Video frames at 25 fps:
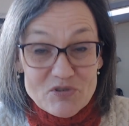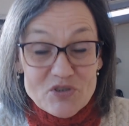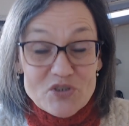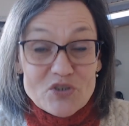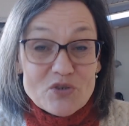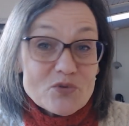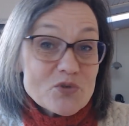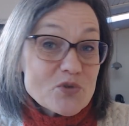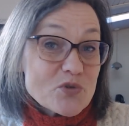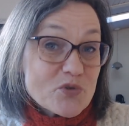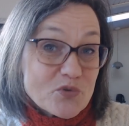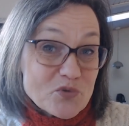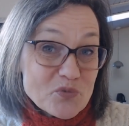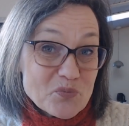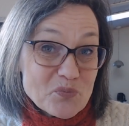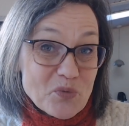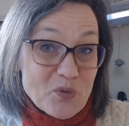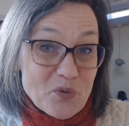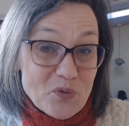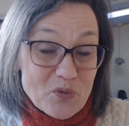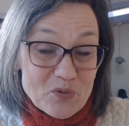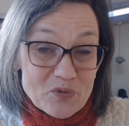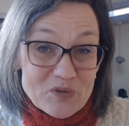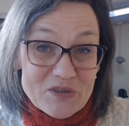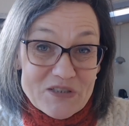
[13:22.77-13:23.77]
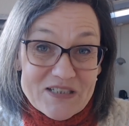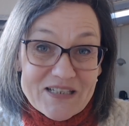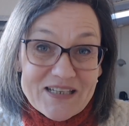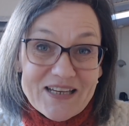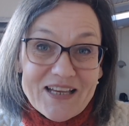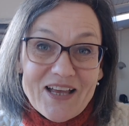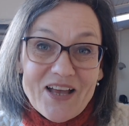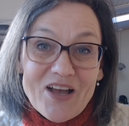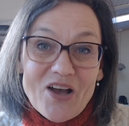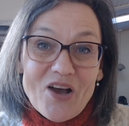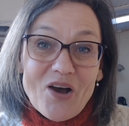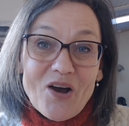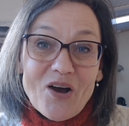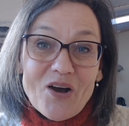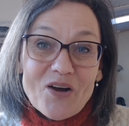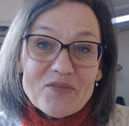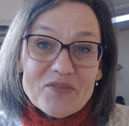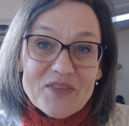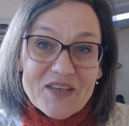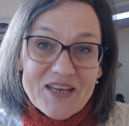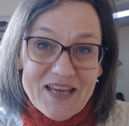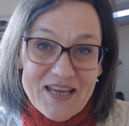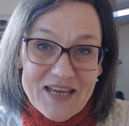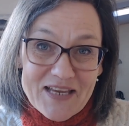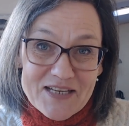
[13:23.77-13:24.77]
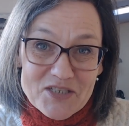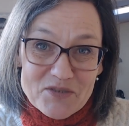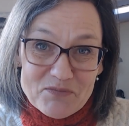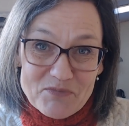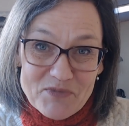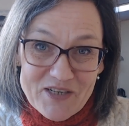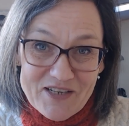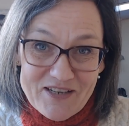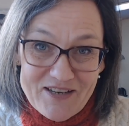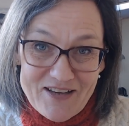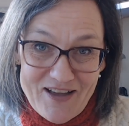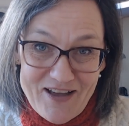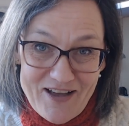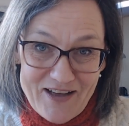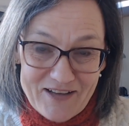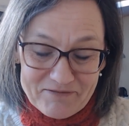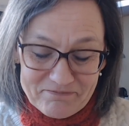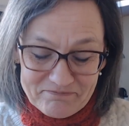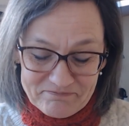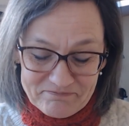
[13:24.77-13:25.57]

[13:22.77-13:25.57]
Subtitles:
so 2 balls of the cashmere yarn.